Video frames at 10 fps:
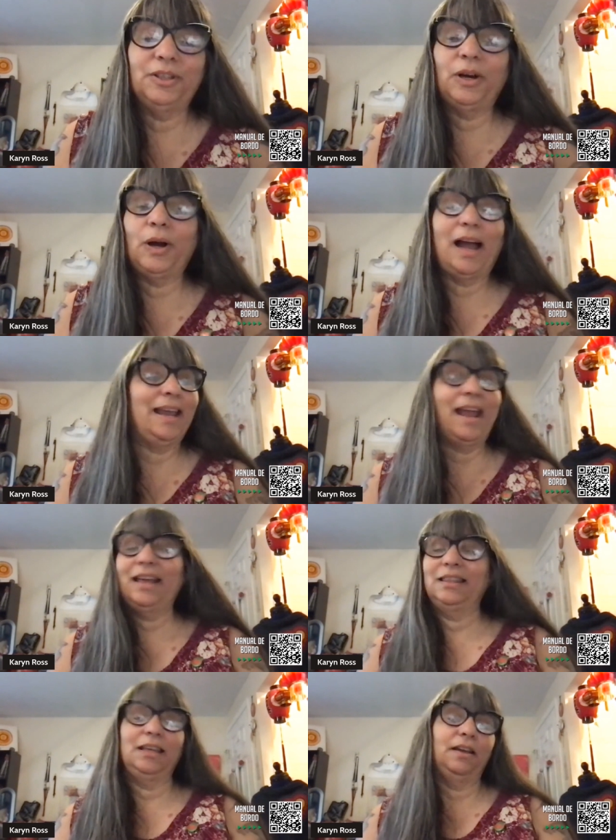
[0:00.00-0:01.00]
So I
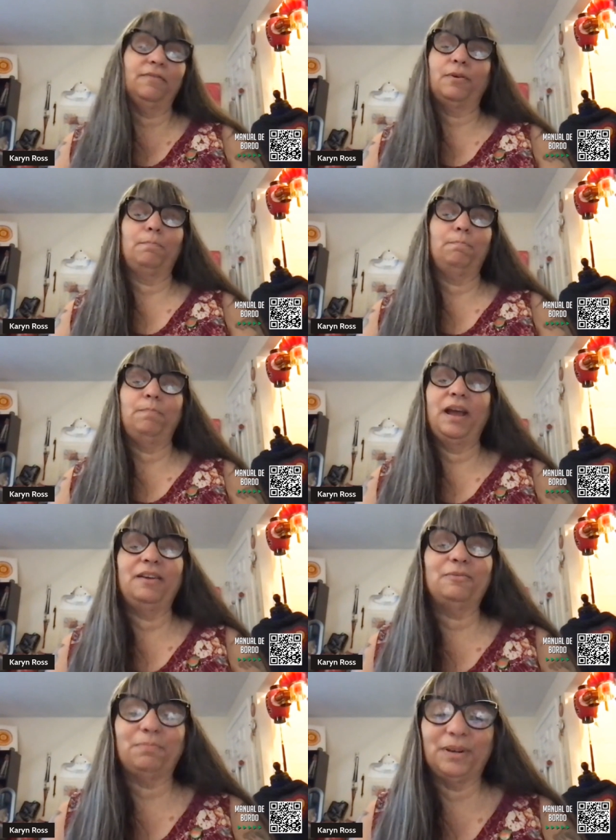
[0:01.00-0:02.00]
can't think of a
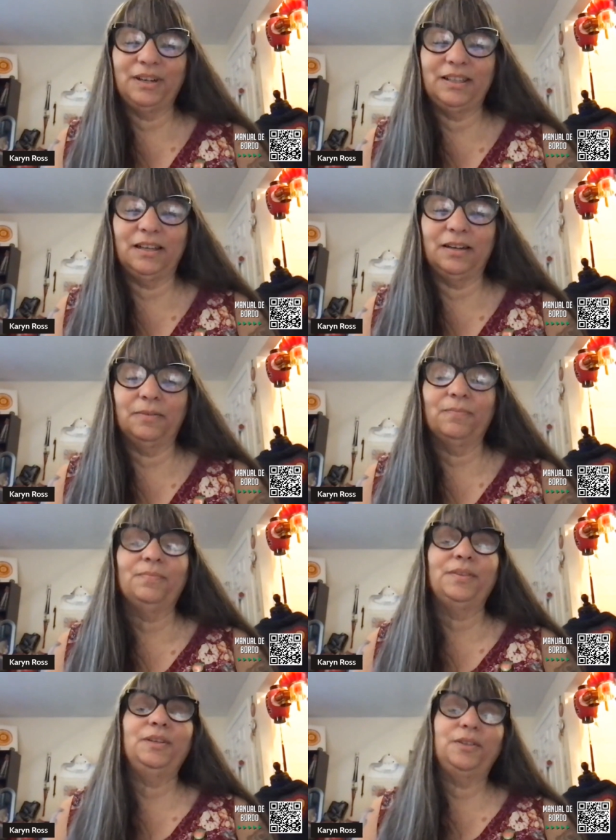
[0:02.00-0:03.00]
better person
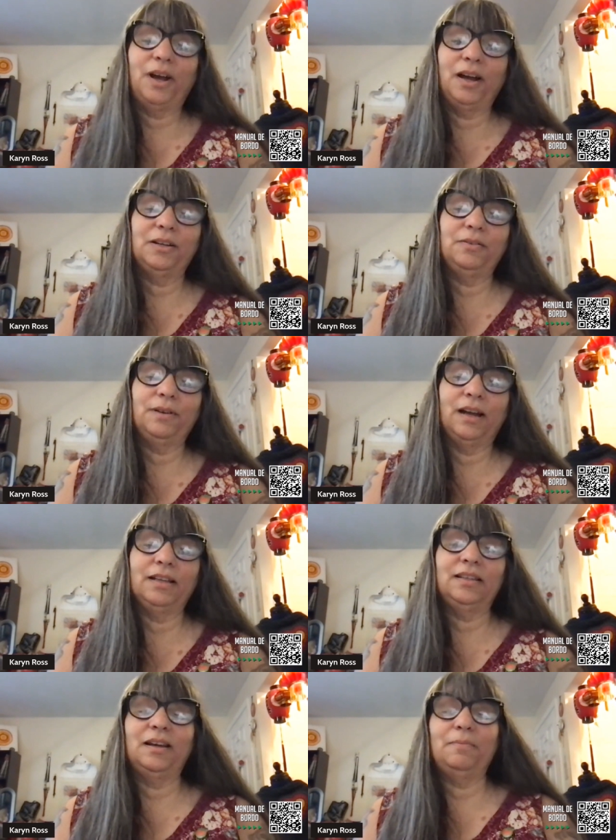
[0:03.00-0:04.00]
to talk to
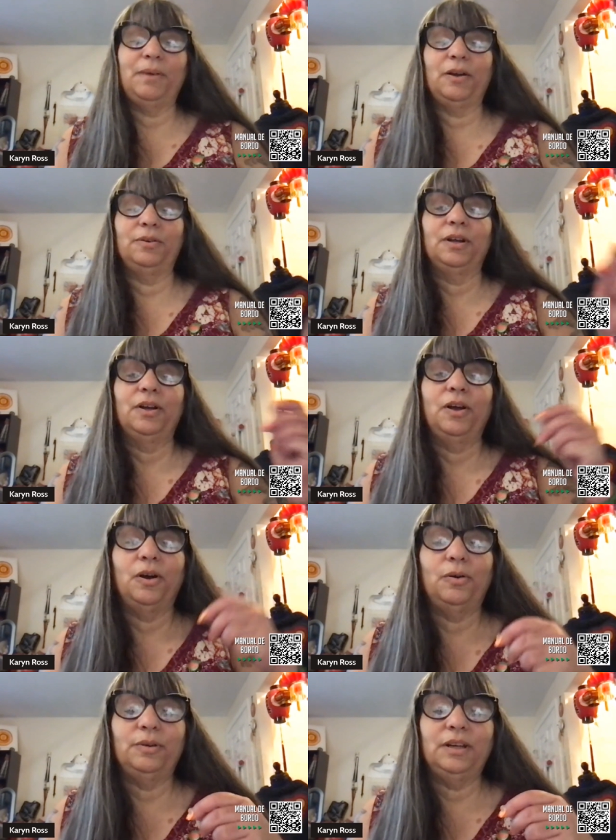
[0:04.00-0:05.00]
us about
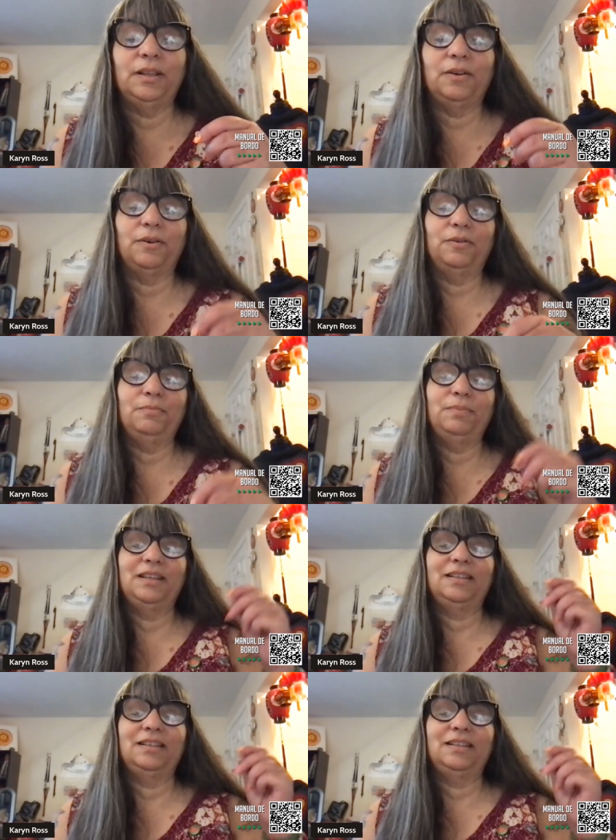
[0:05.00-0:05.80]
owning their own